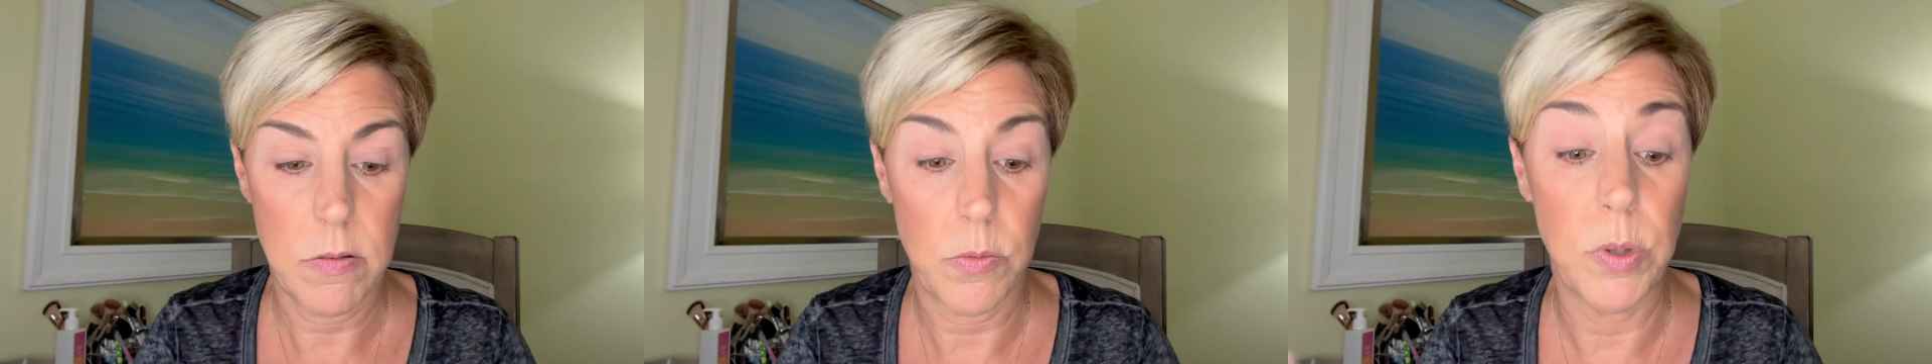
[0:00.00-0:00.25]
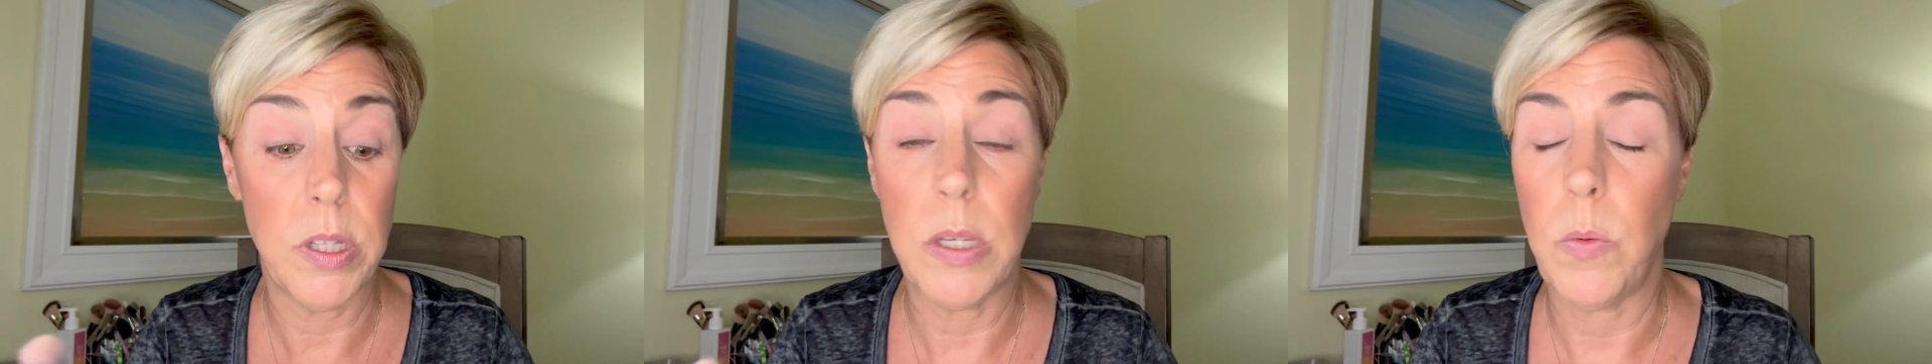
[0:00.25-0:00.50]

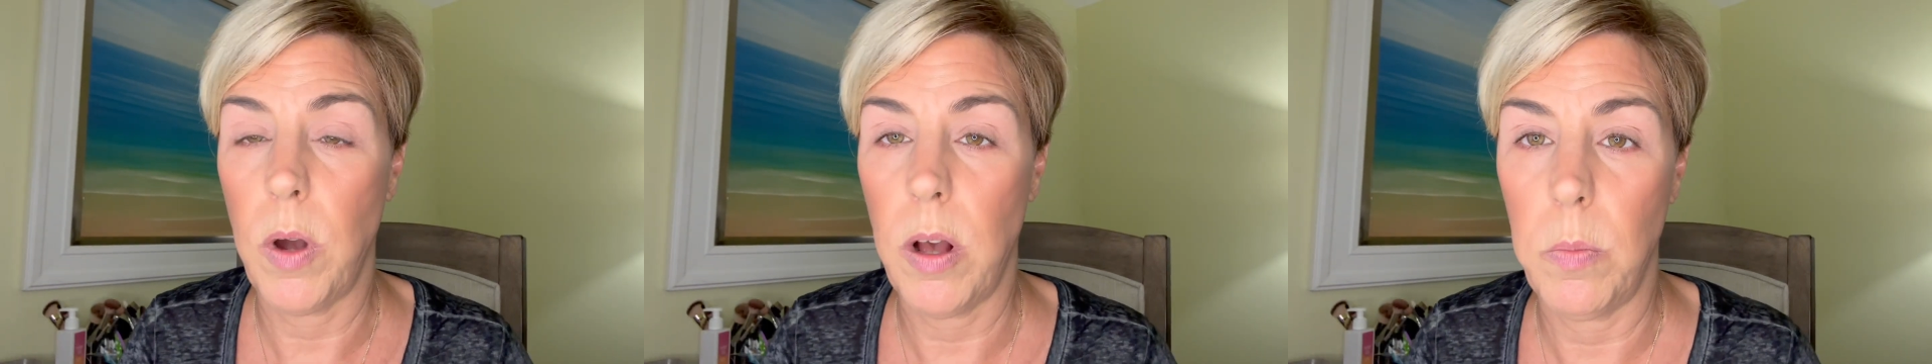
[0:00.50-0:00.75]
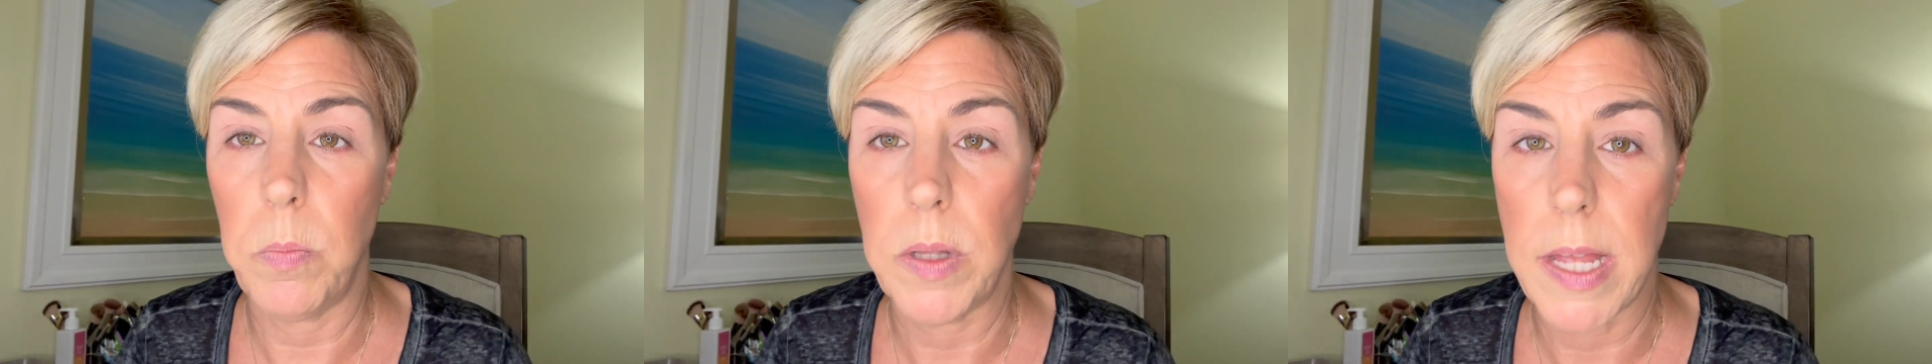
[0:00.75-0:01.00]
really
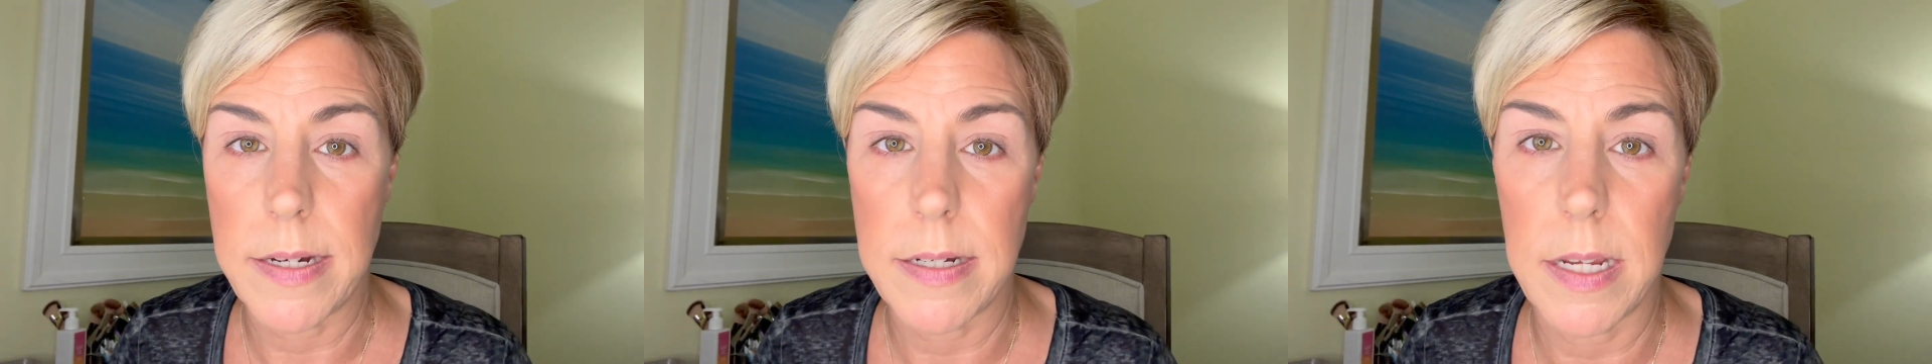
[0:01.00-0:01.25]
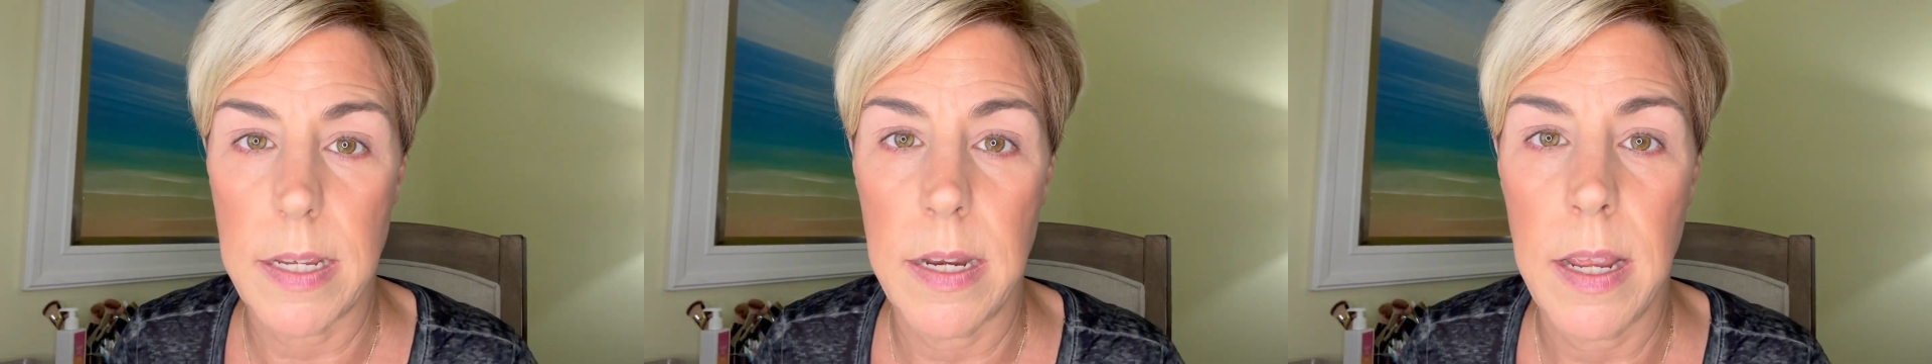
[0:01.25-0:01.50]
well
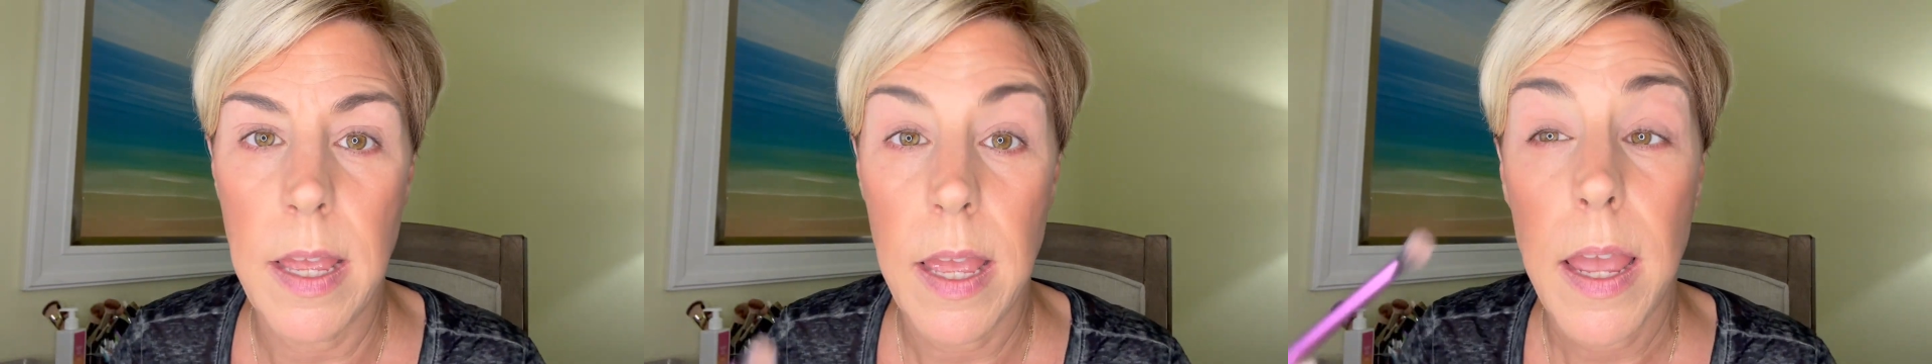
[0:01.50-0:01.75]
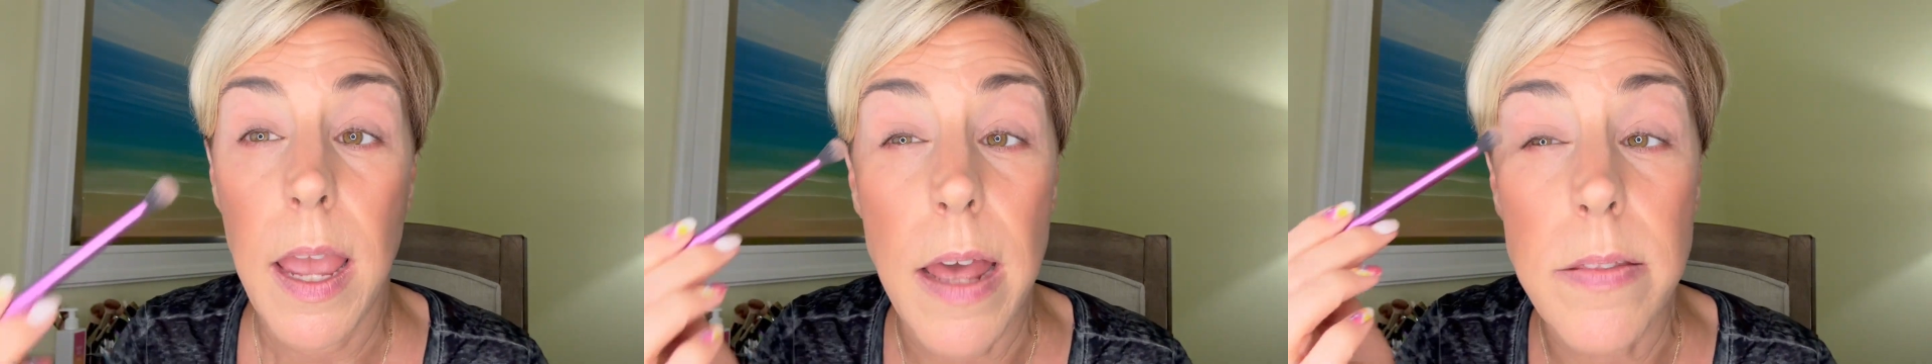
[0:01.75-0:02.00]
blended
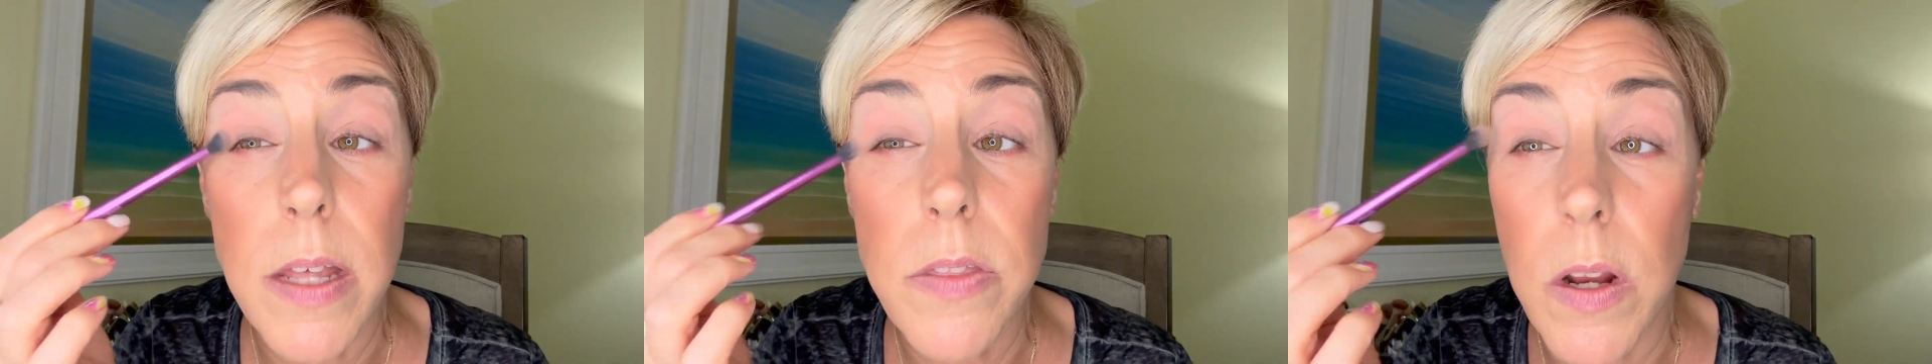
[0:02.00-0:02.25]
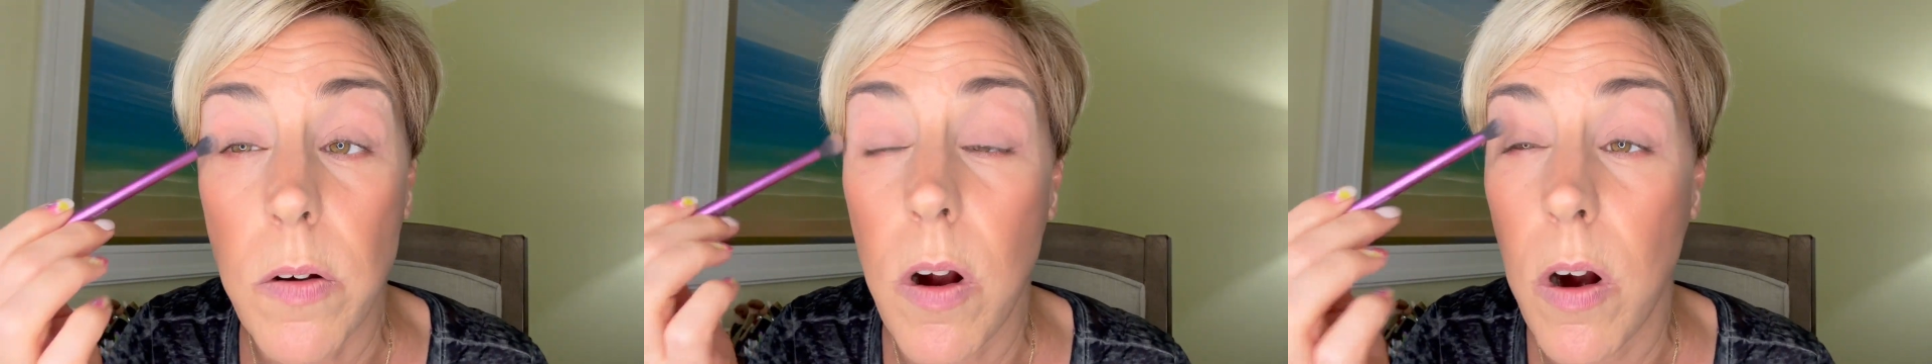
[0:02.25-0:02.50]
and that
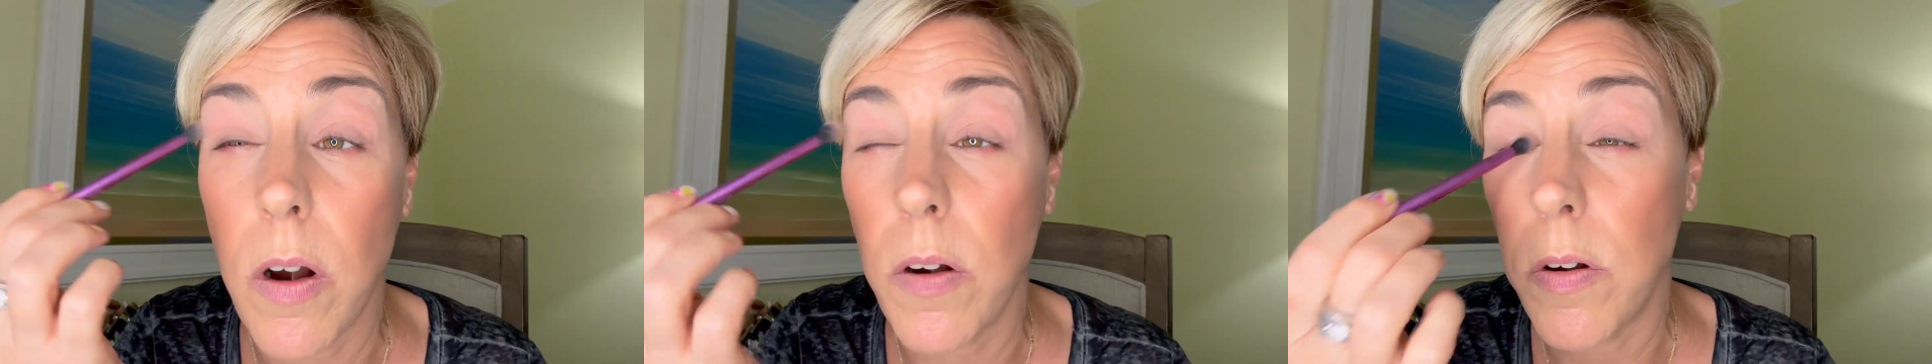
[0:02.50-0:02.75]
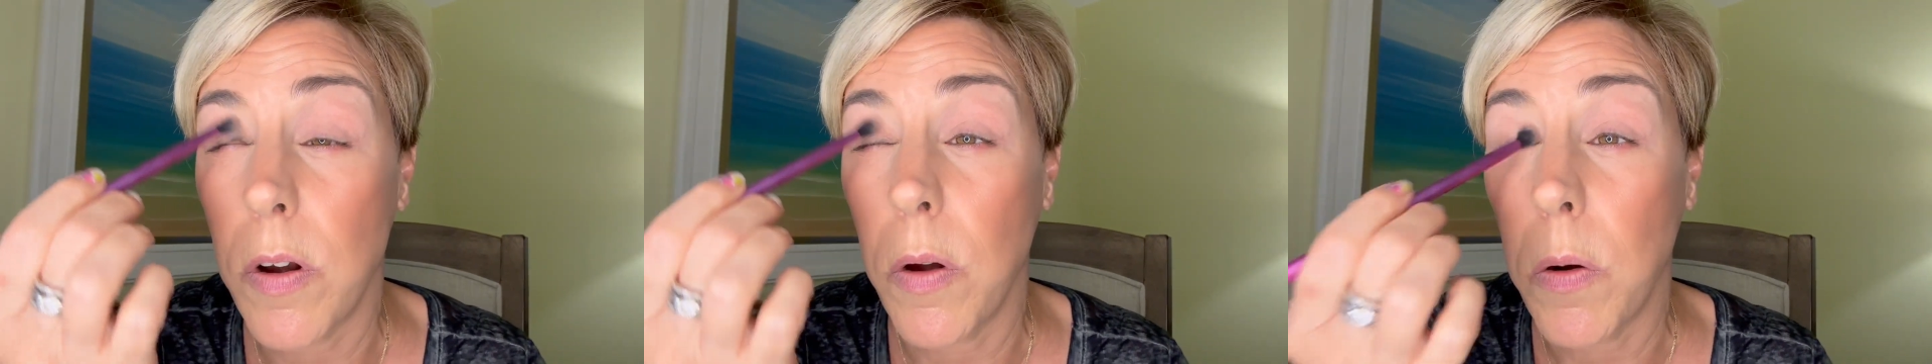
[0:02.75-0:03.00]
there
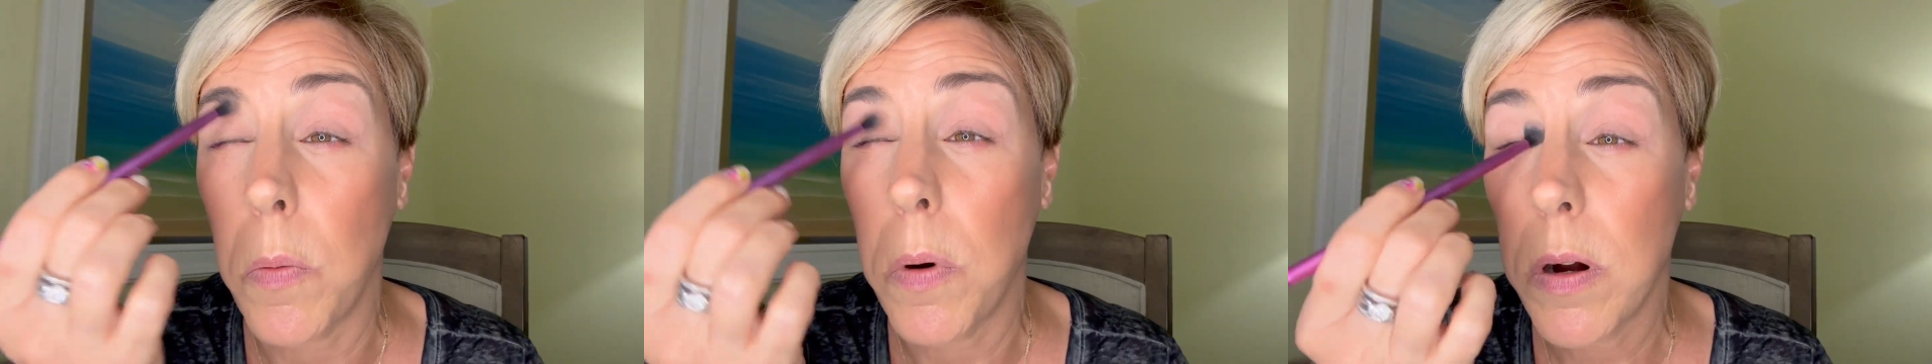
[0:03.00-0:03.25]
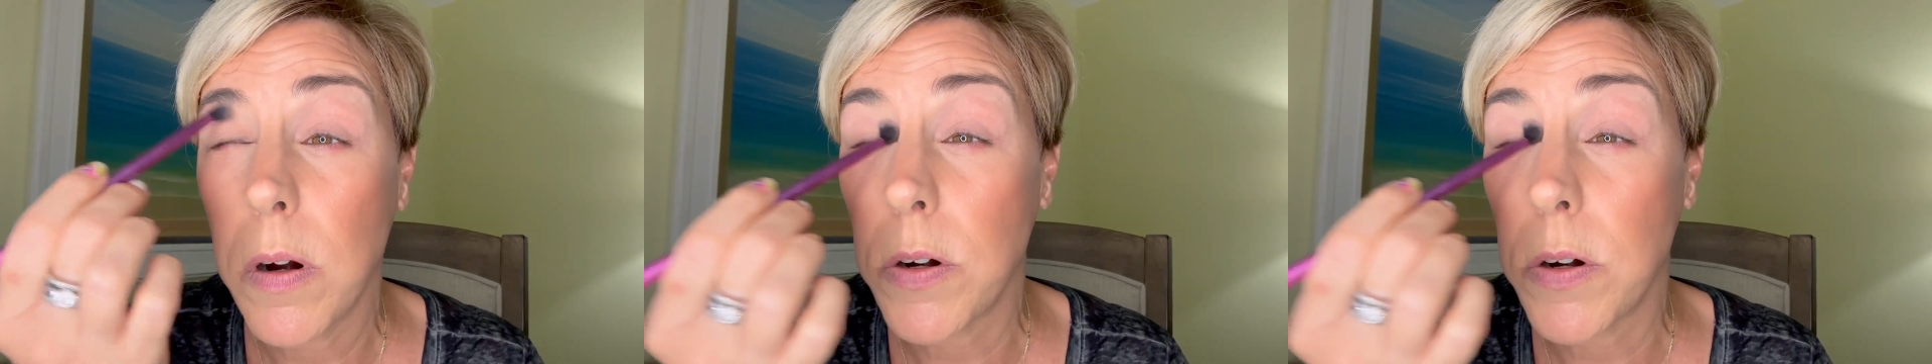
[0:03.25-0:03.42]
are no